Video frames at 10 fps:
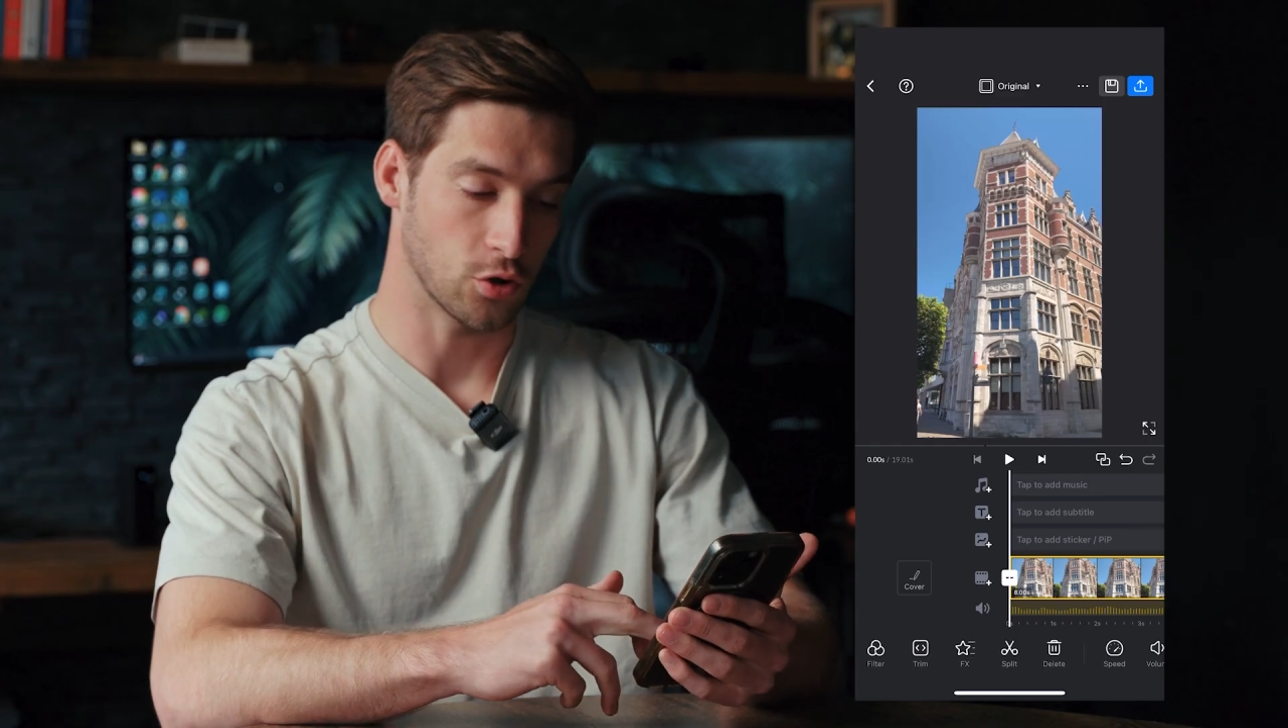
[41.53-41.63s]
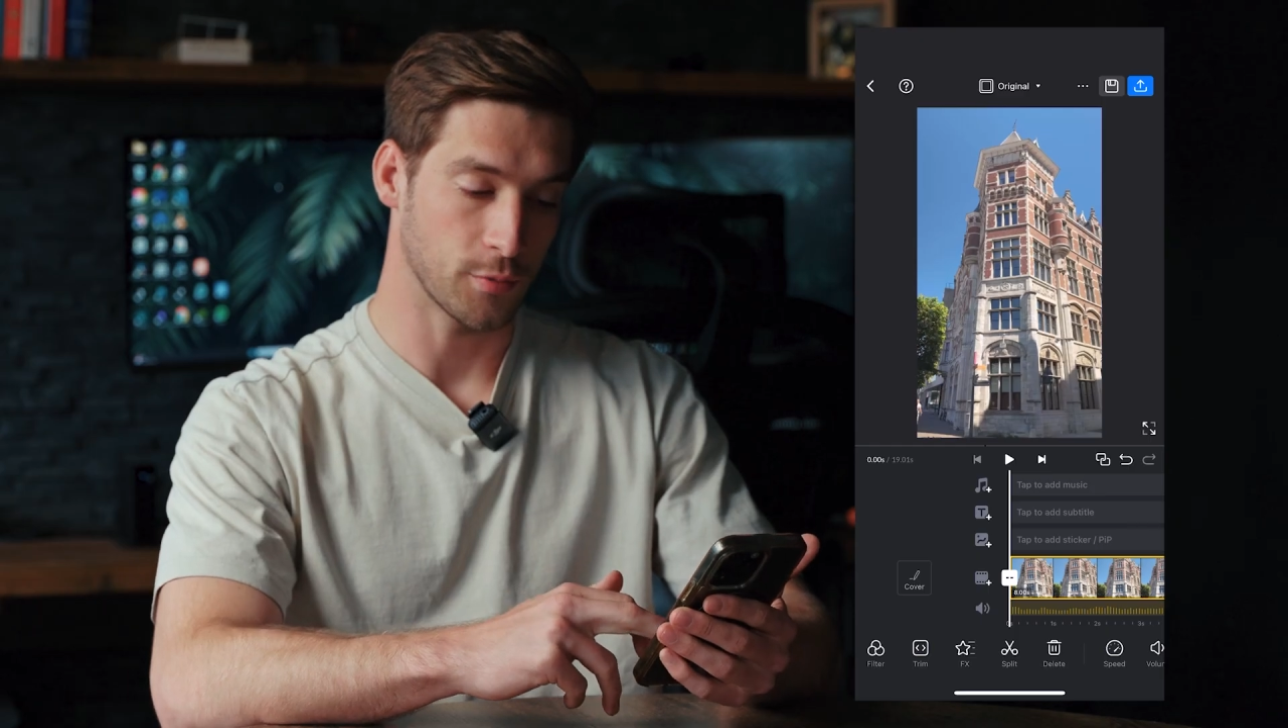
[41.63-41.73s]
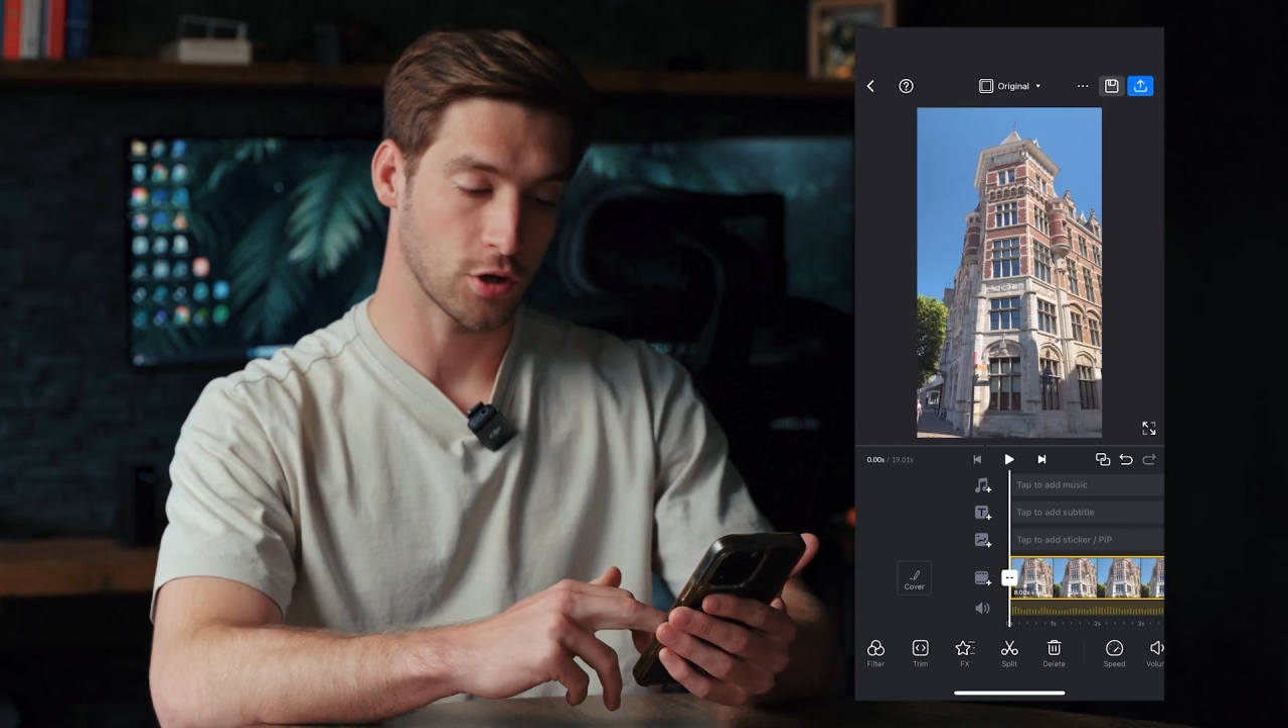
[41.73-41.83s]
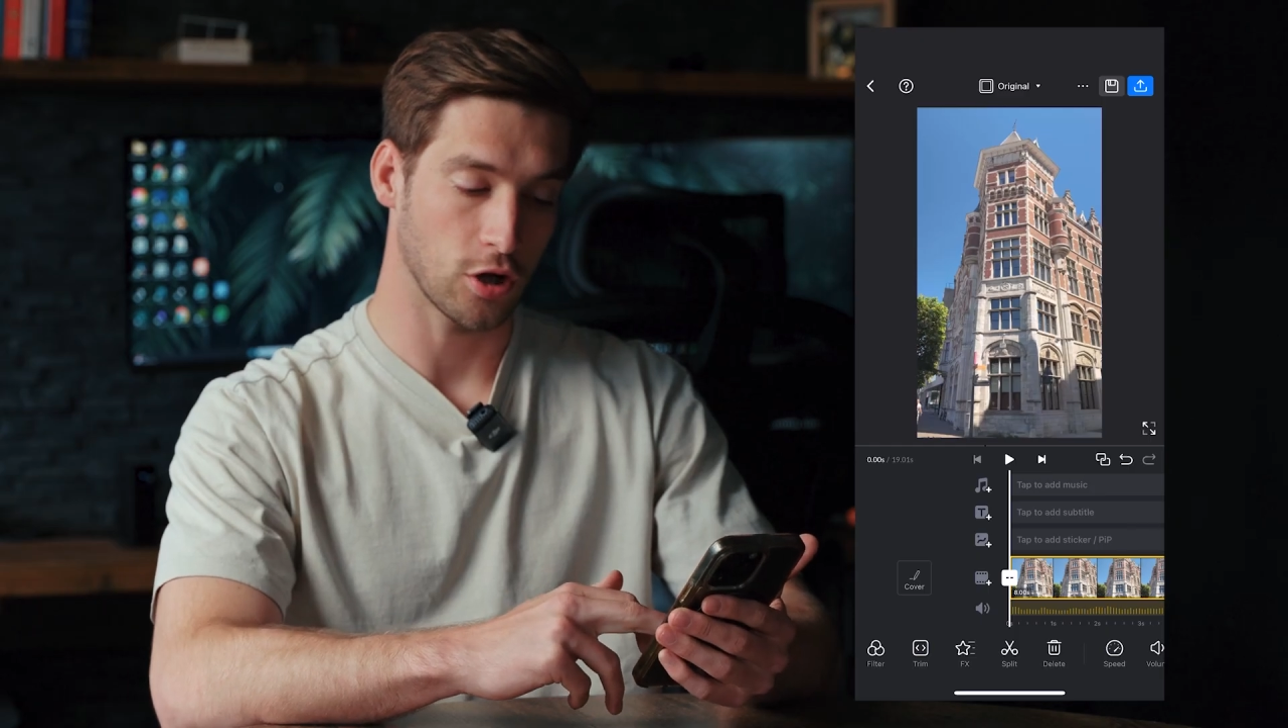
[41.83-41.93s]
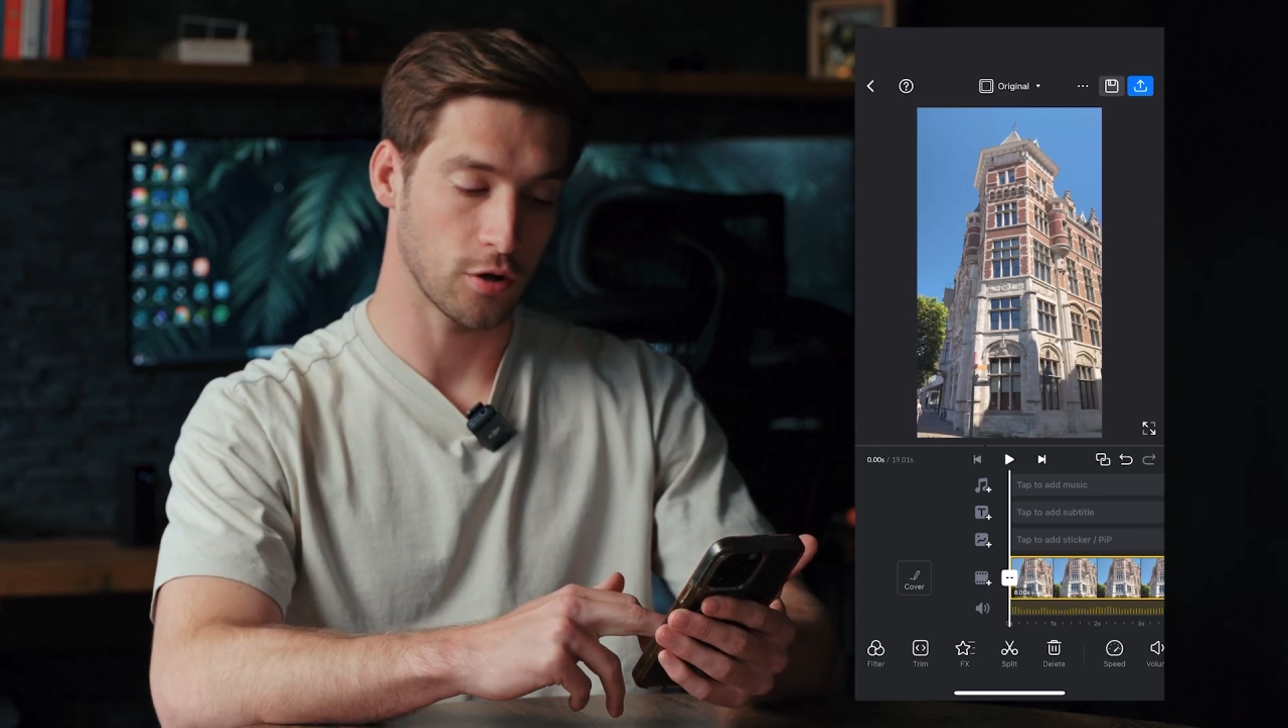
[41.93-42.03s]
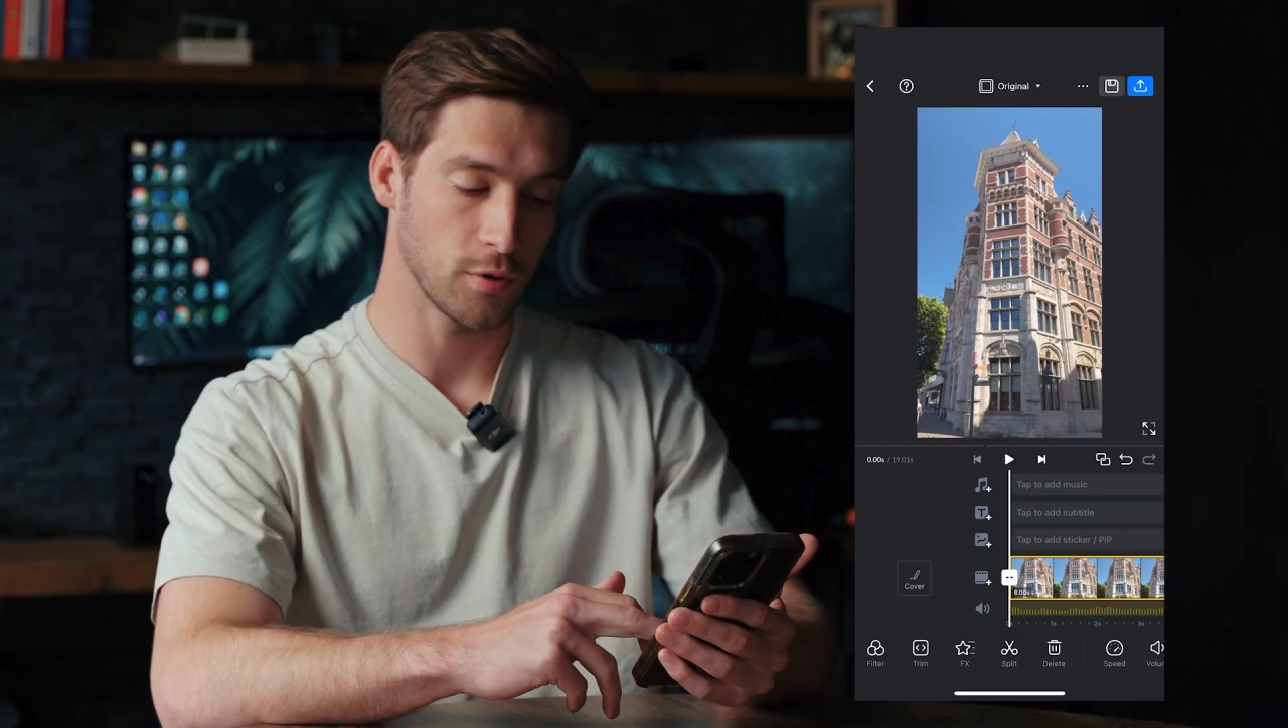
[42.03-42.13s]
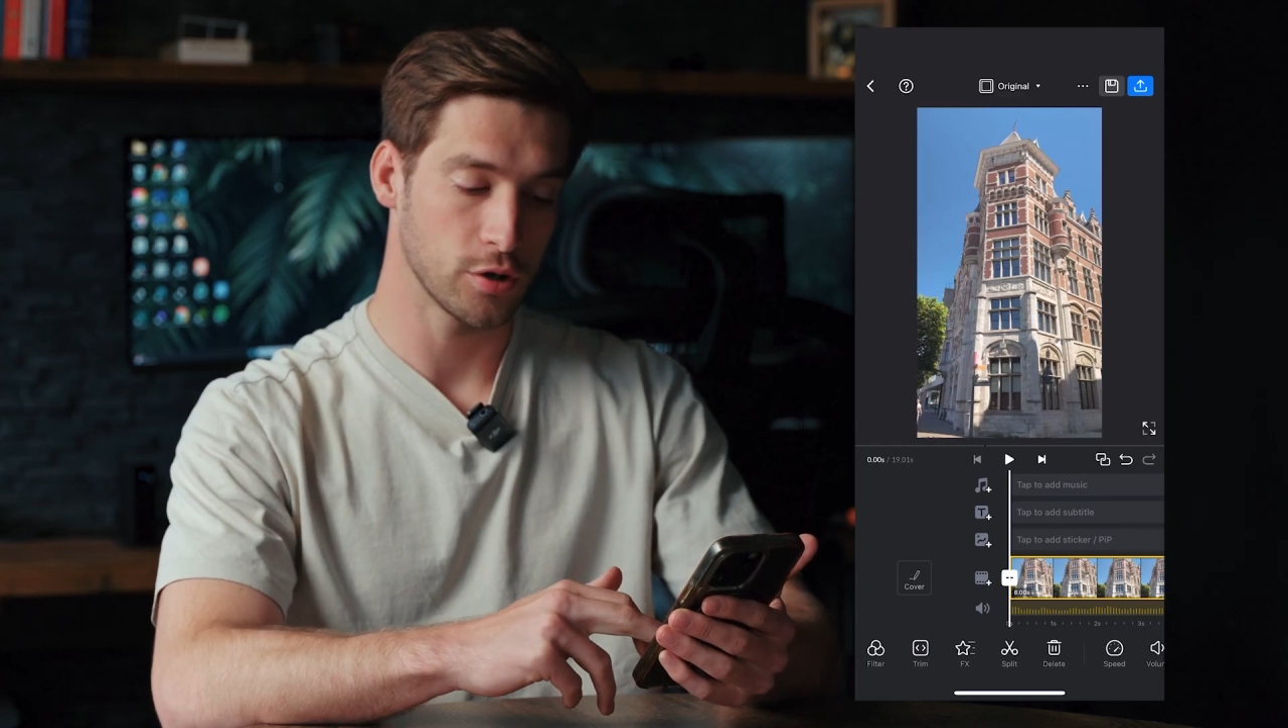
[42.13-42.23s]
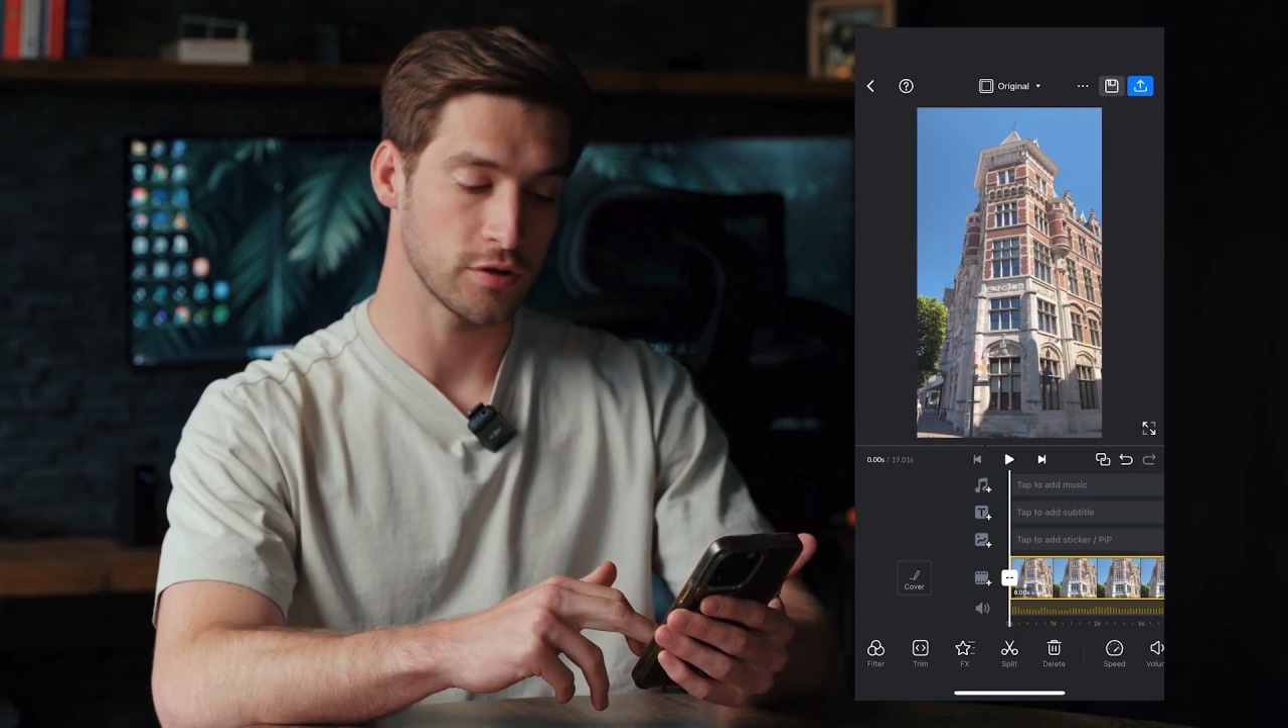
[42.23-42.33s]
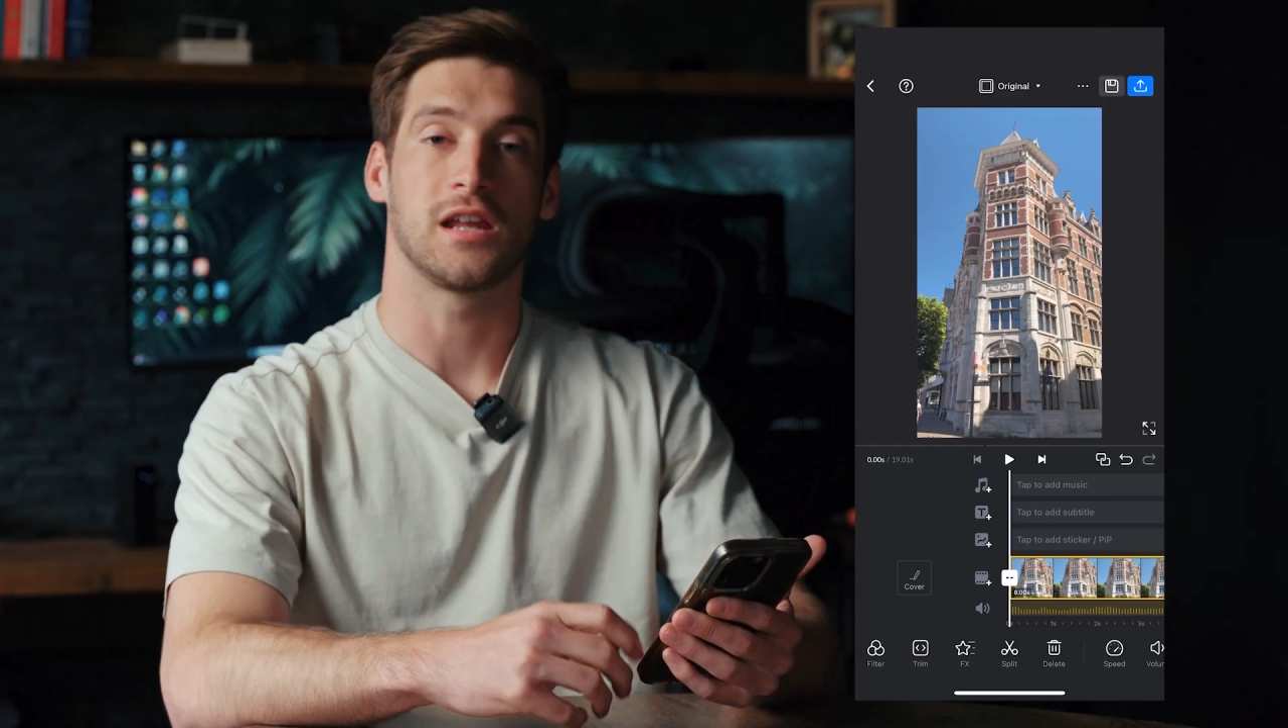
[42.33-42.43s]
normal color mode.